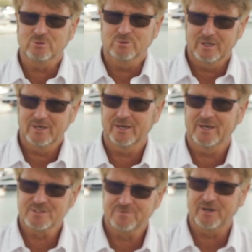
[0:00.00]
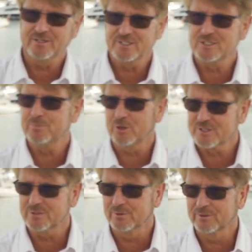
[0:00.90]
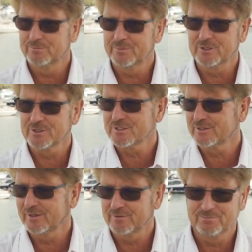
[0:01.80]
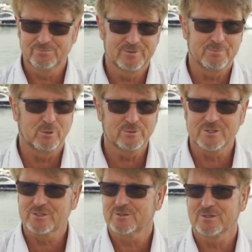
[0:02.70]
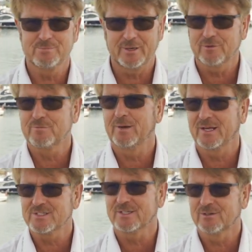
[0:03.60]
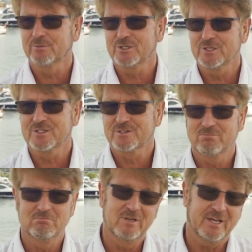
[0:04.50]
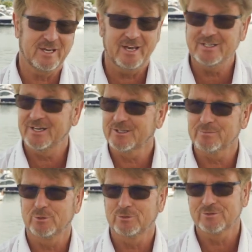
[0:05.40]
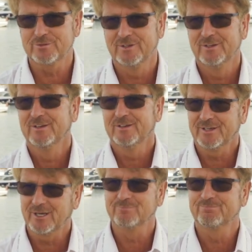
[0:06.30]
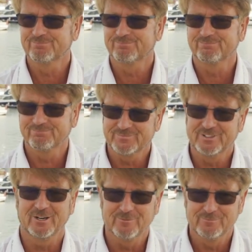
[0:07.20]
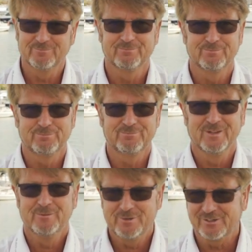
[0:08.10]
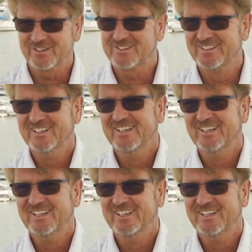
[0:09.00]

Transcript: to, as far as it's possible, because the boat is made of plastic, which is like any other boat. Yeah. Yes. Yeah. Period.